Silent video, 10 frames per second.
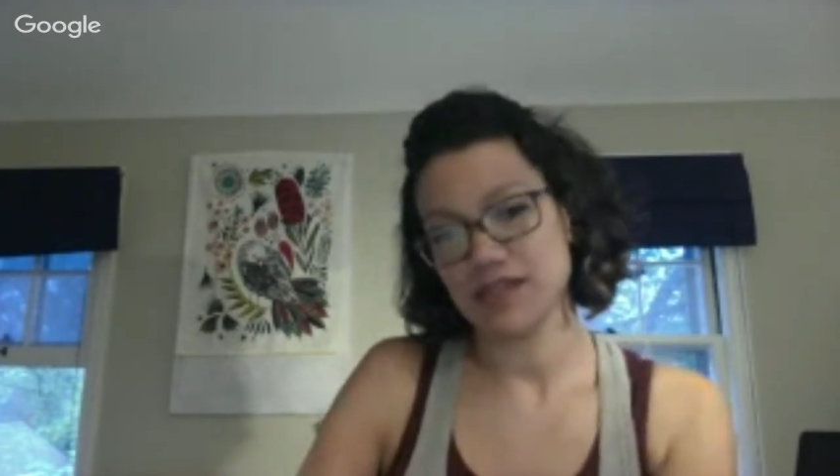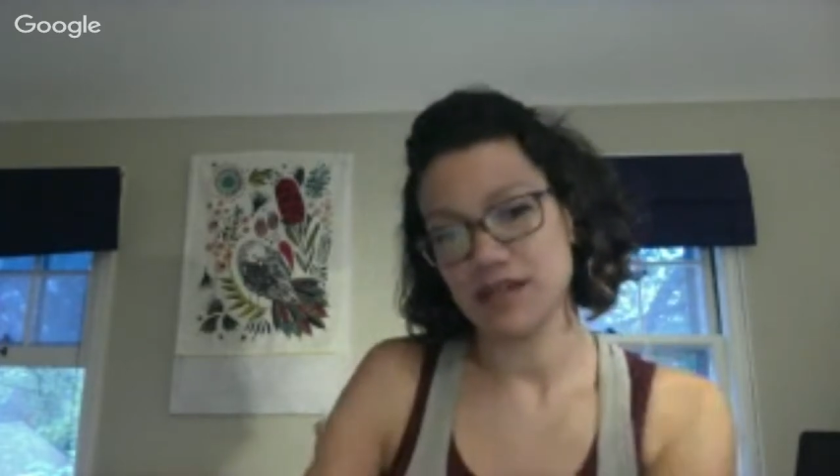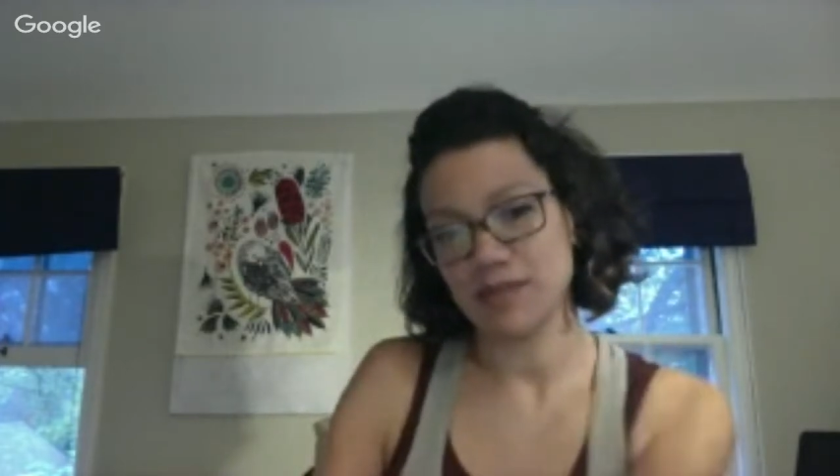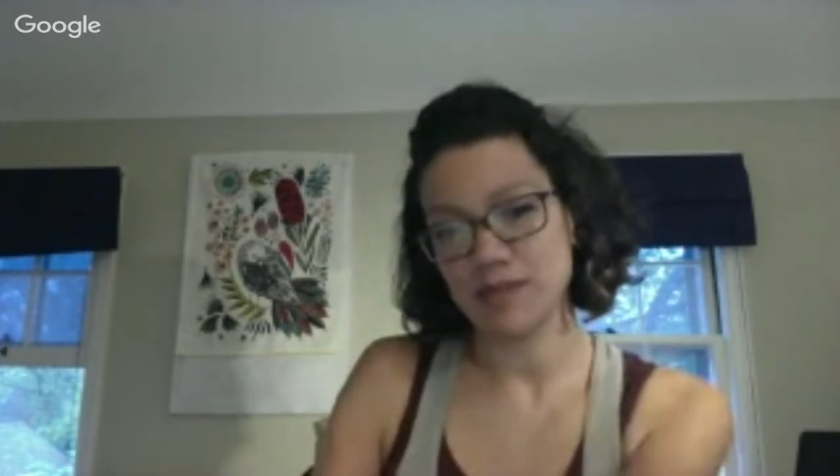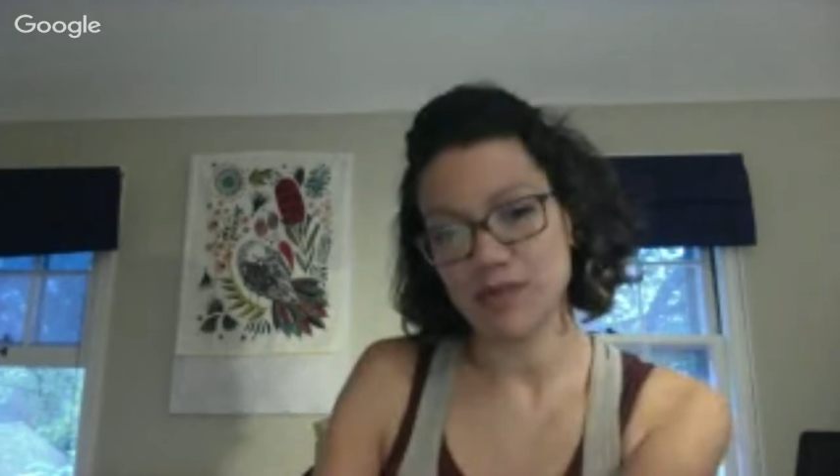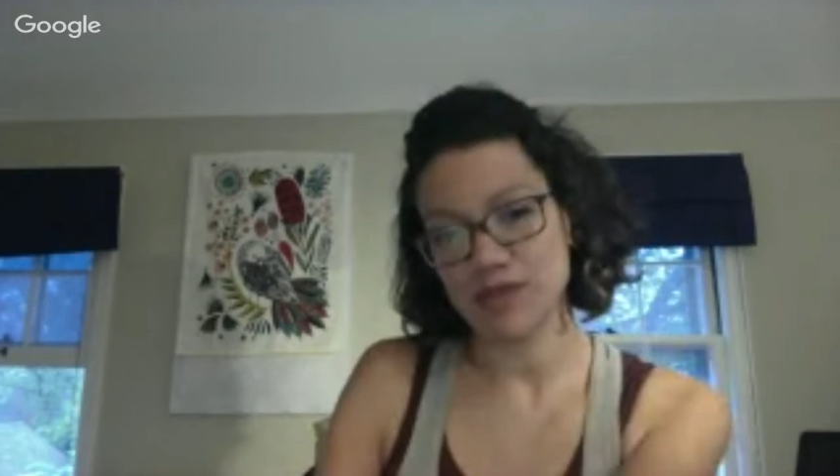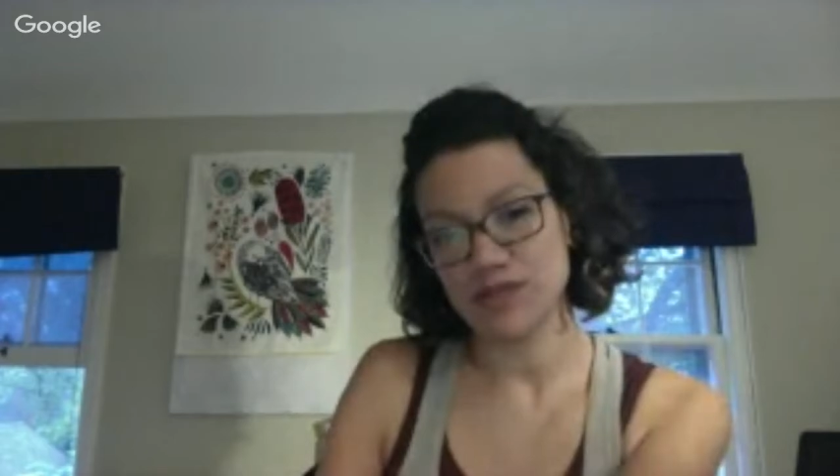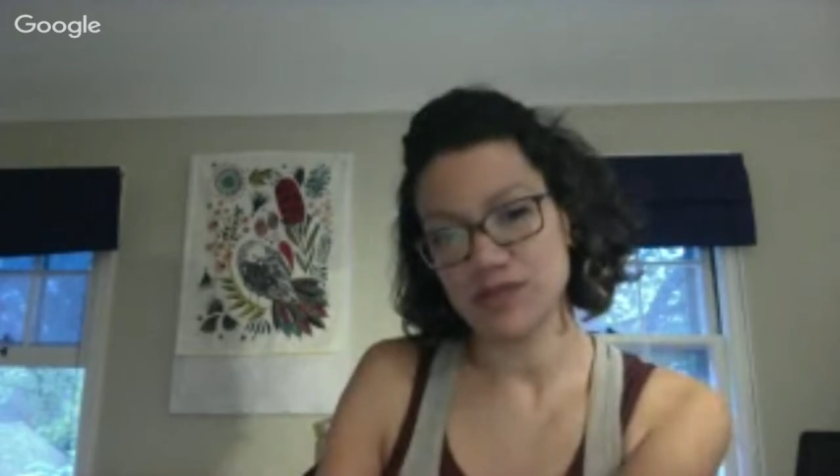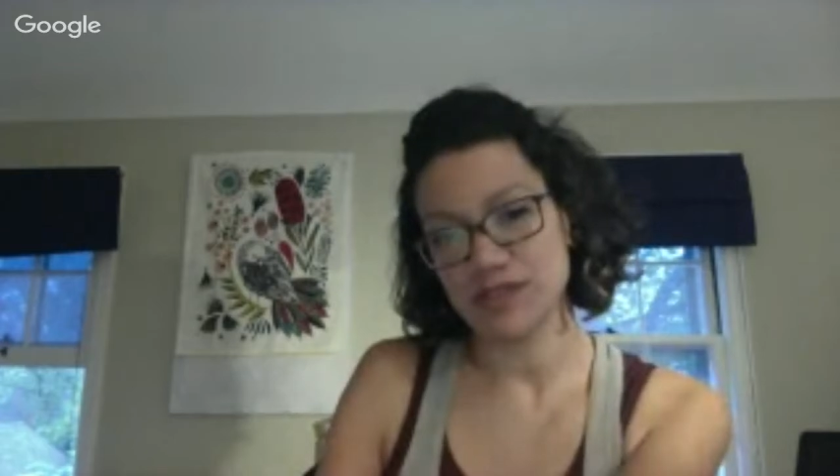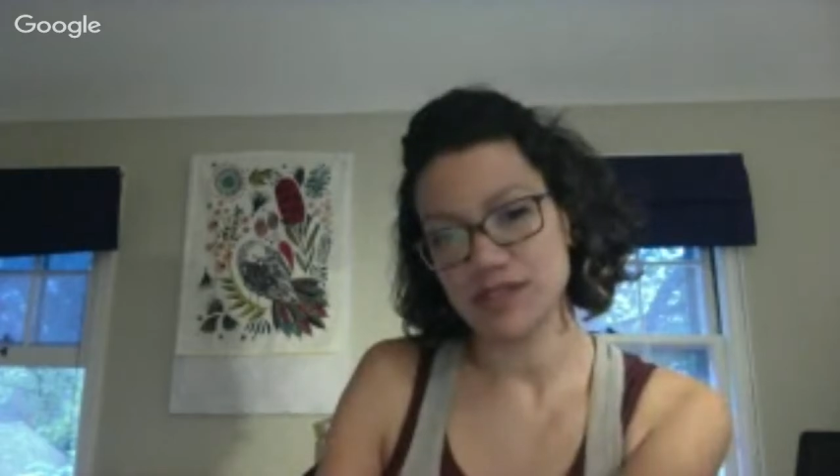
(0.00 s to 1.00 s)
going to be
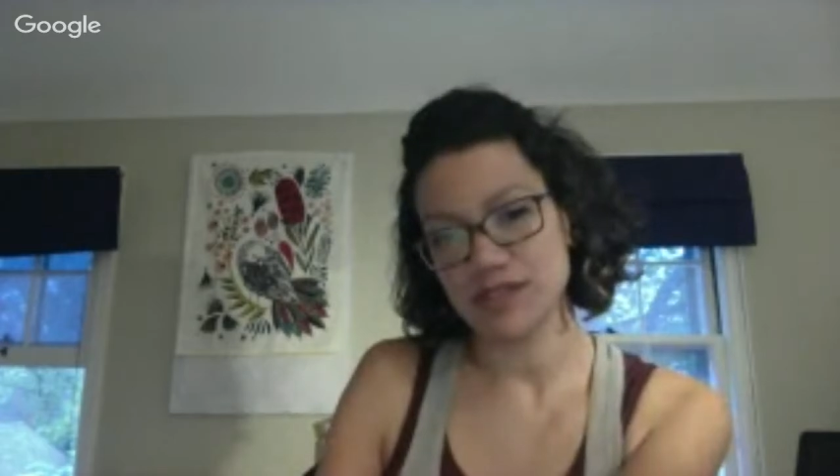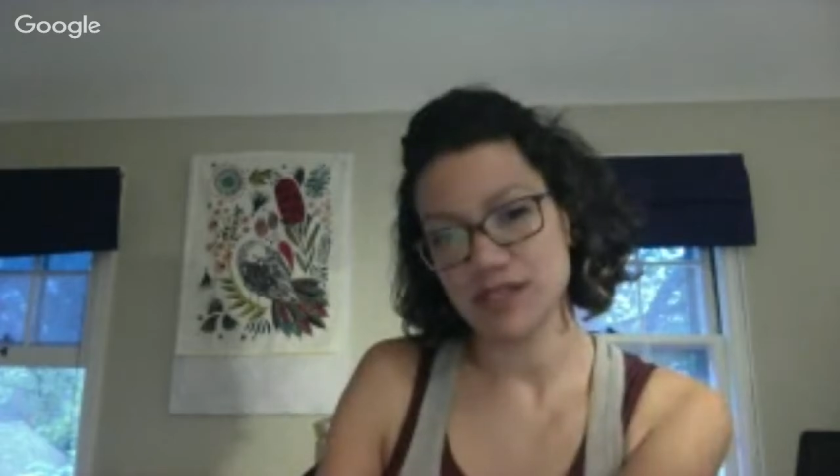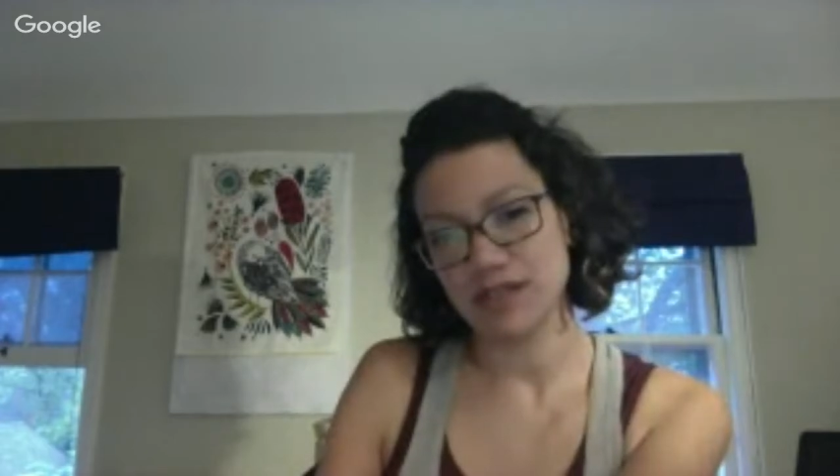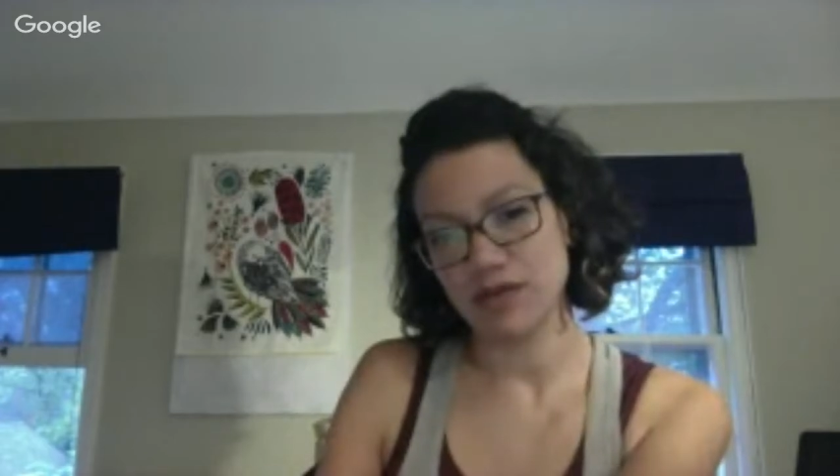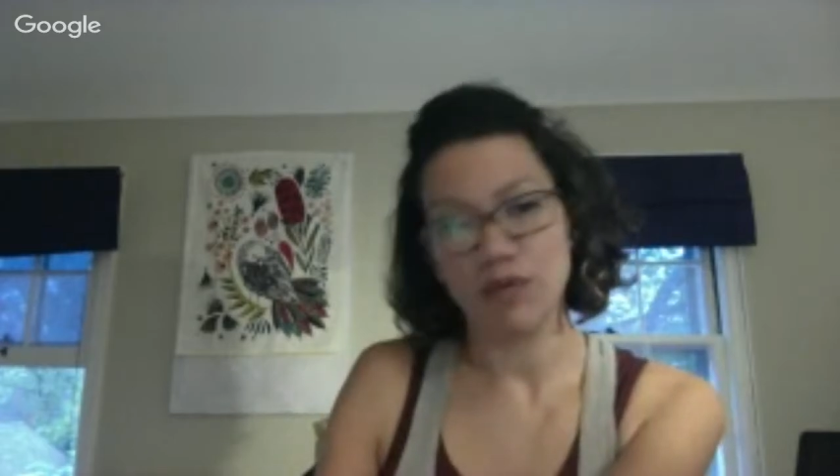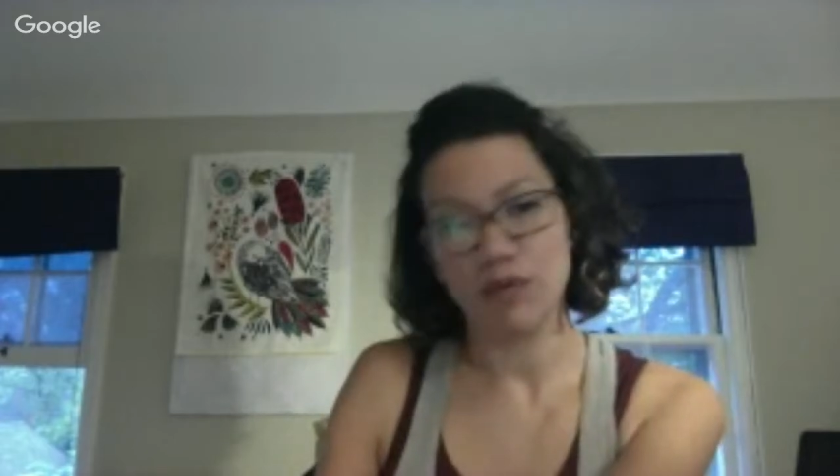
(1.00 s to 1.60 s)
more towards like